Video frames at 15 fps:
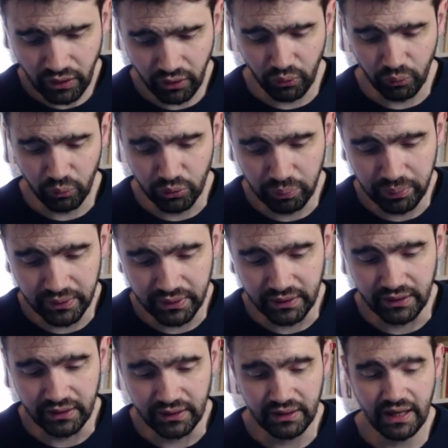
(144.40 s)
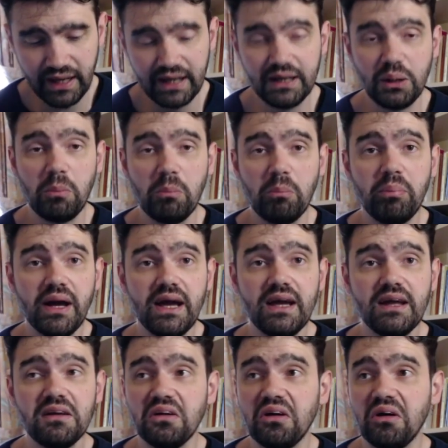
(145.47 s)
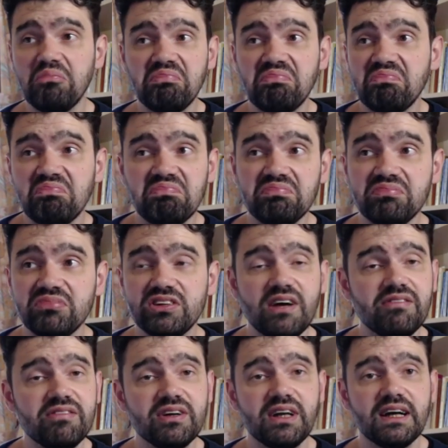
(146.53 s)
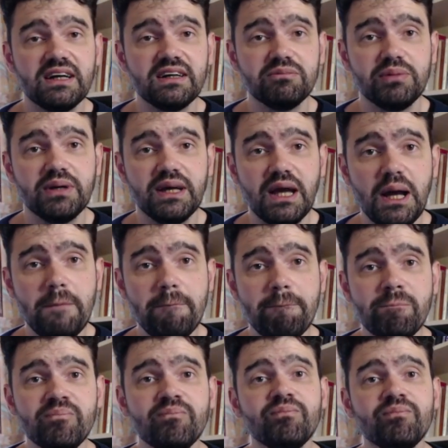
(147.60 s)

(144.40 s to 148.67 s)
I would be getting in bed at 7, 8 pm,